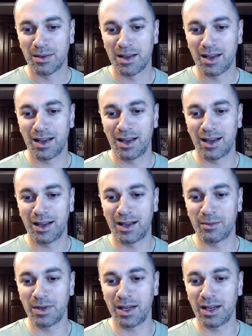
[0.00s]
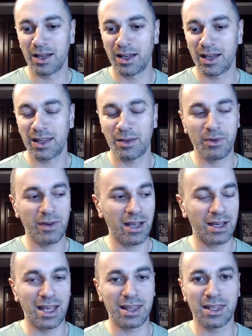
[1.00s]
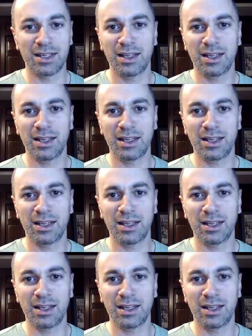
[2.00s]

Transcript: And then we've got Nathan